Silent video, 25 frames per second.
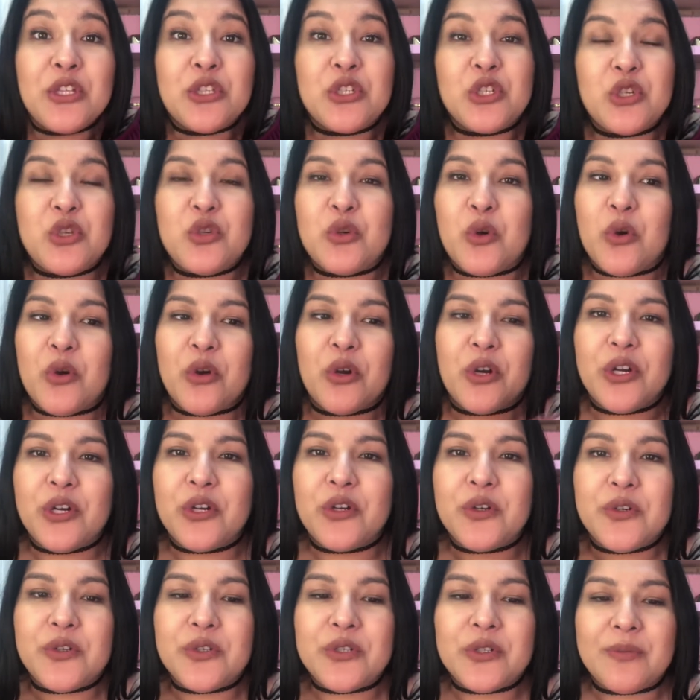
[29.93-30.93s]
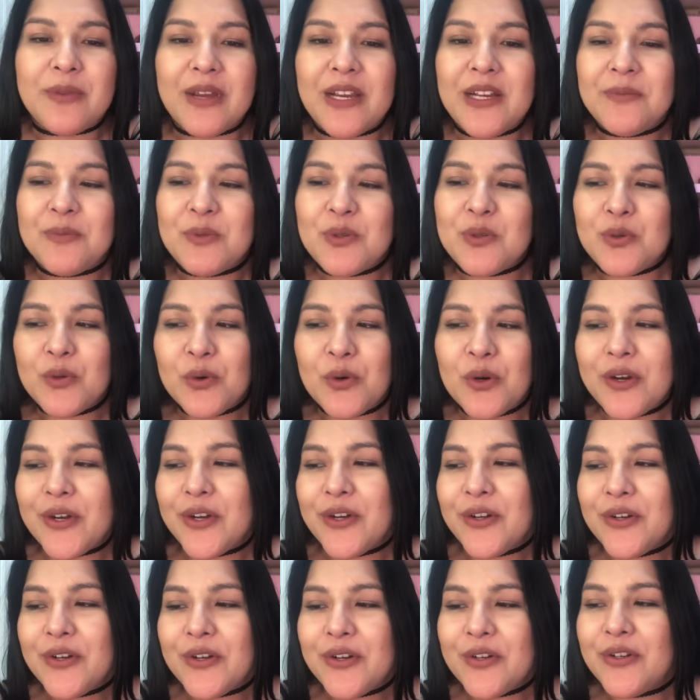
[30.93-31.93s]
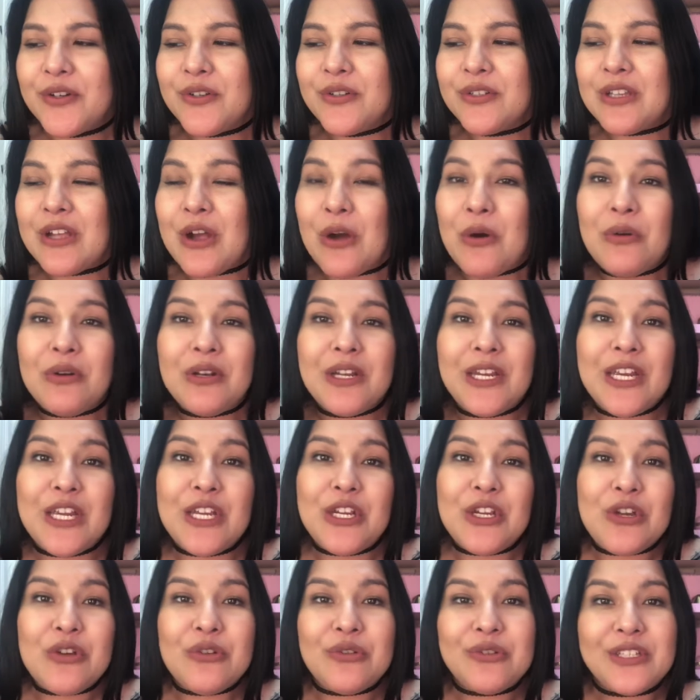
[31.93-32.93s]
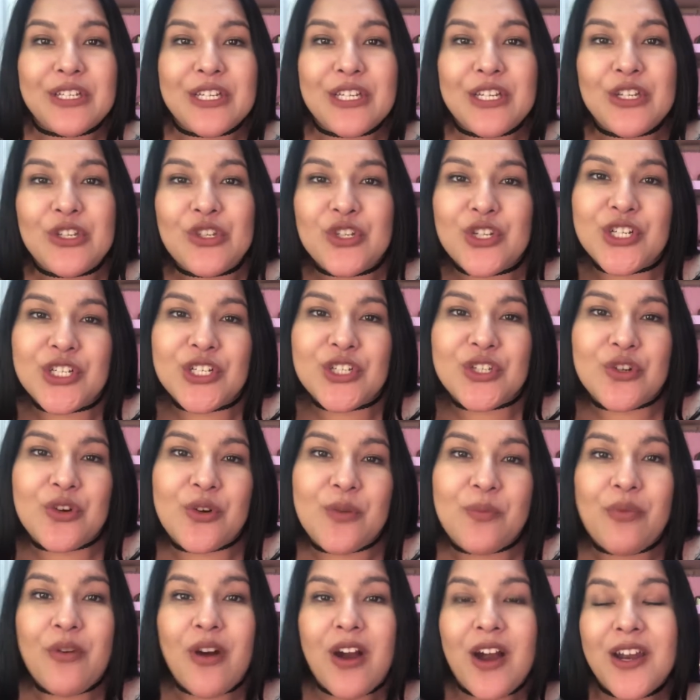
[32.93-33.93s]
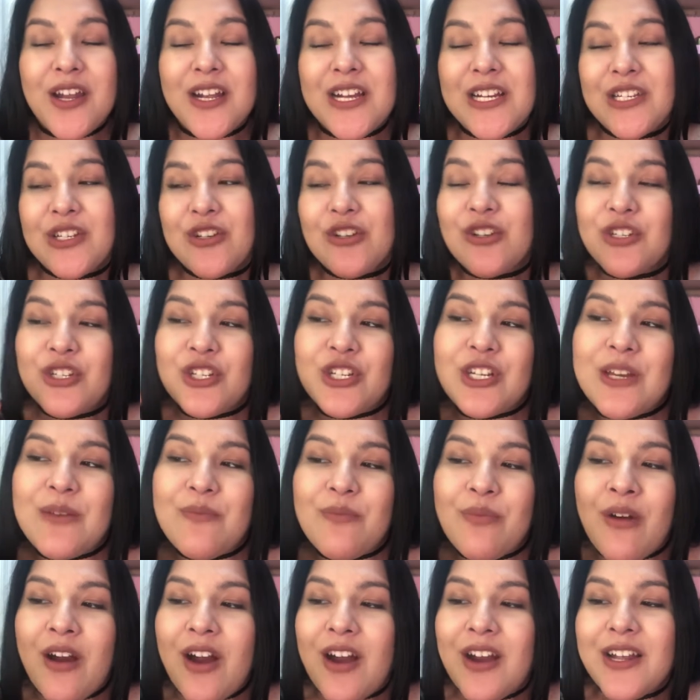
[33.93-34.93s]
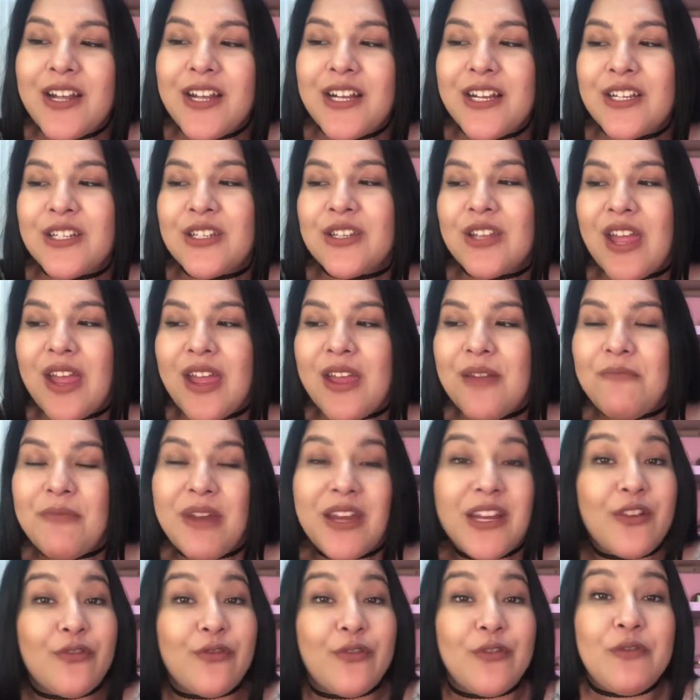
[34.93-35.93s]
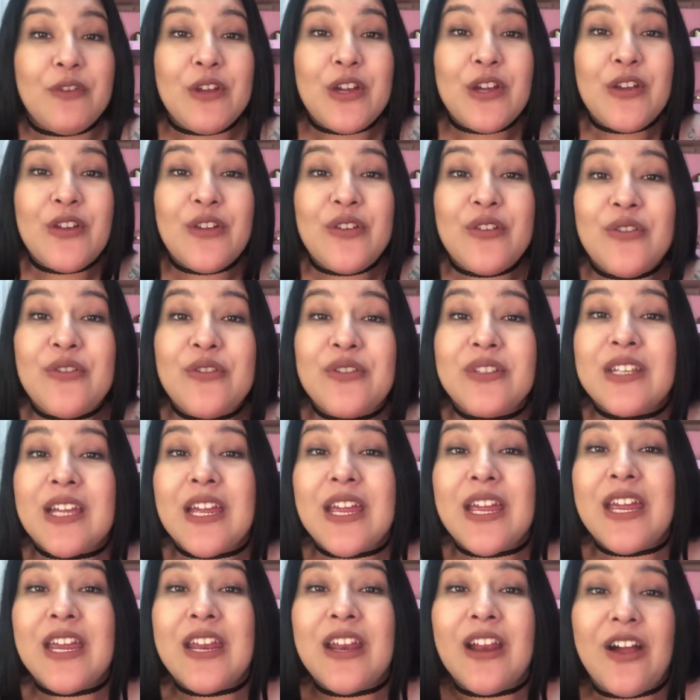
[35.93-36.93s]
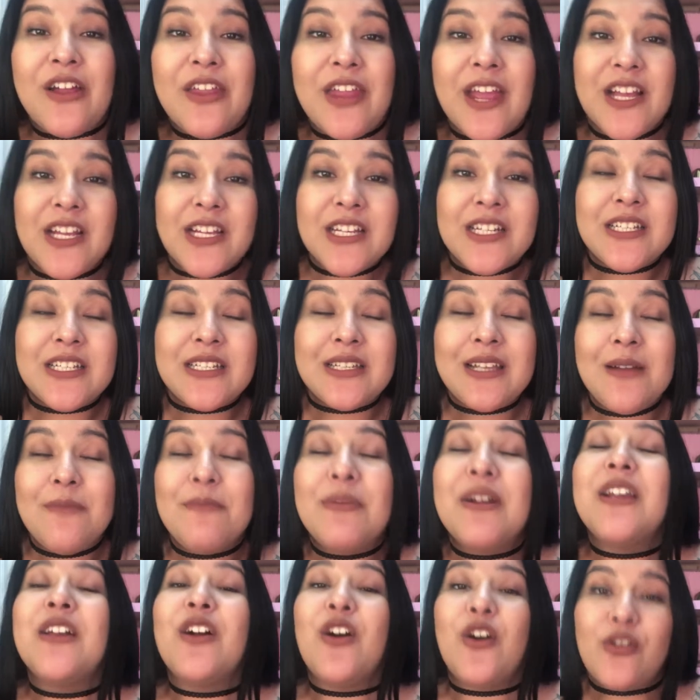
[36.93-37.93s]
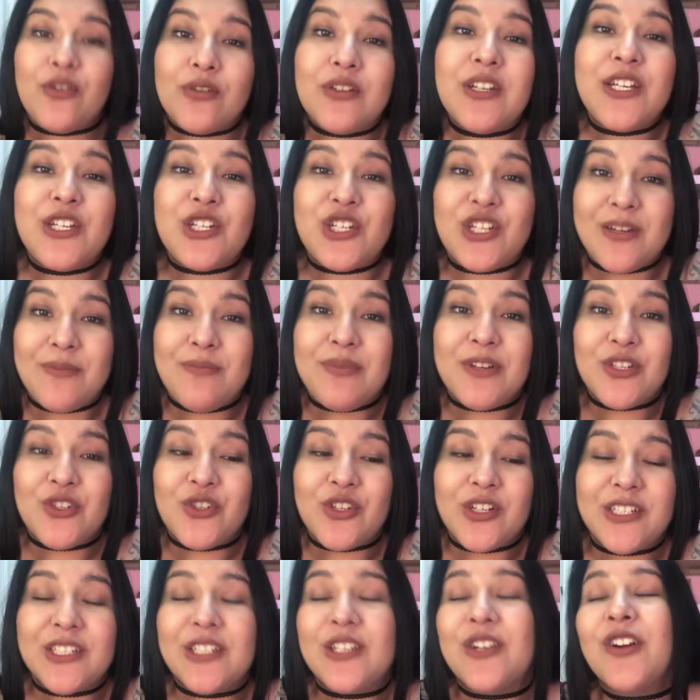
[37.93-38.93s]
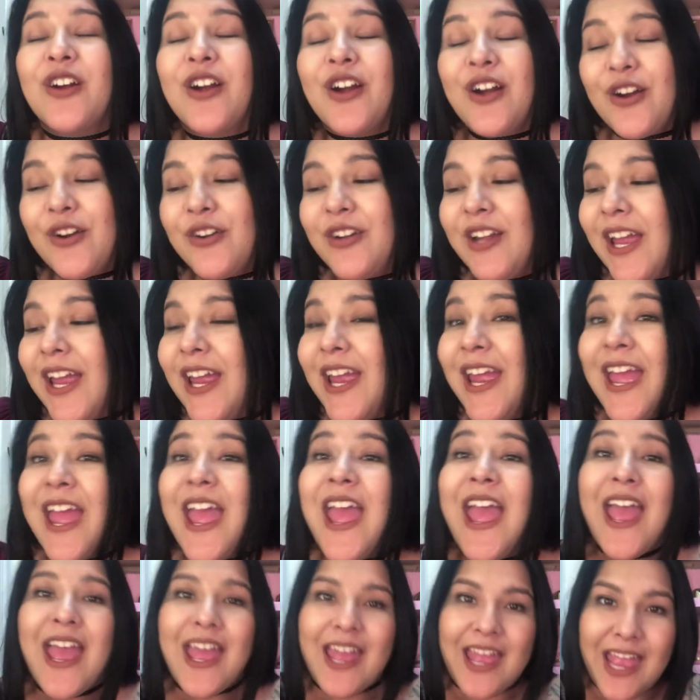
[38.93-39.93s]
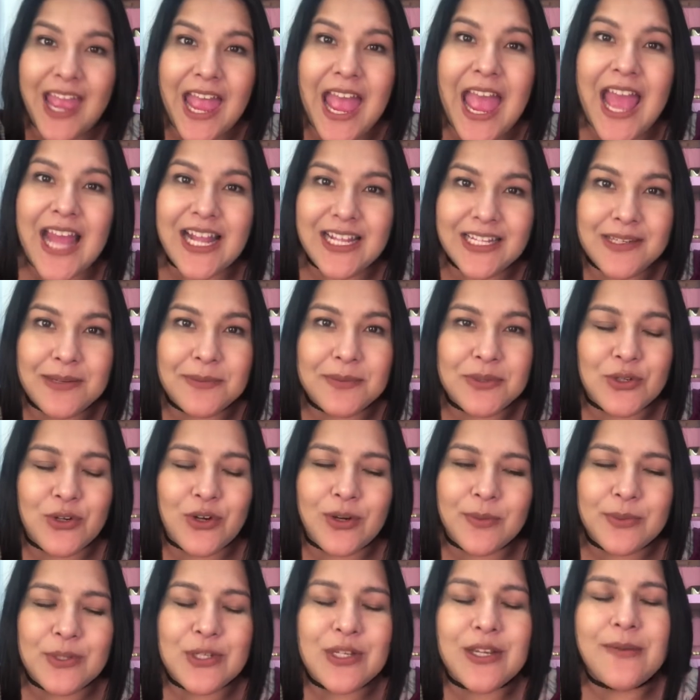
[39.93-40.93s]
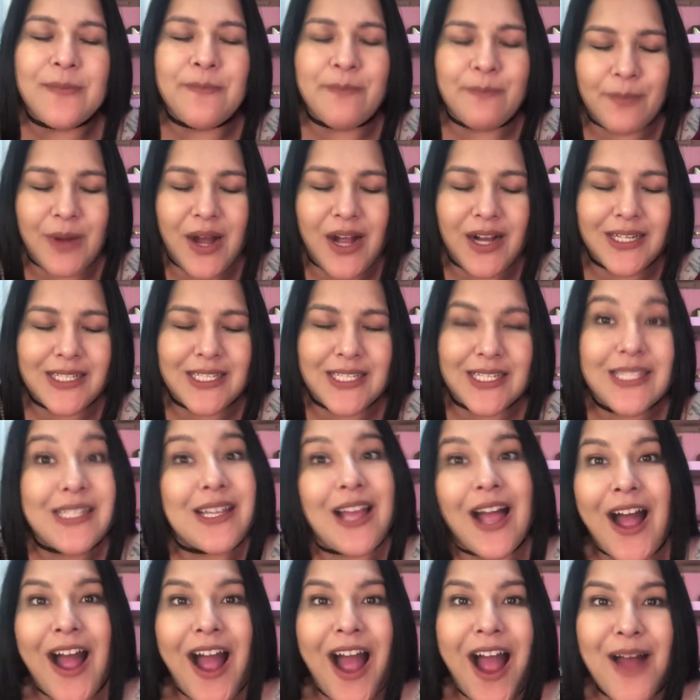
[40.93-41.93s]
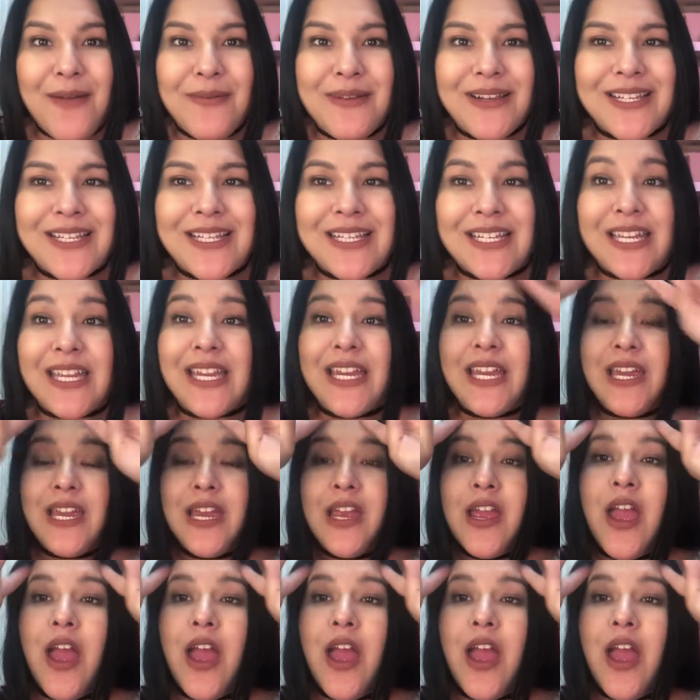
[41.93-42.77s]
tutorials, makeup tutorials, only using drugstore products or cheap products and makeup reviews and all that good stuff, but only cheap and drugstore, okay? And subscription boxes, obviously.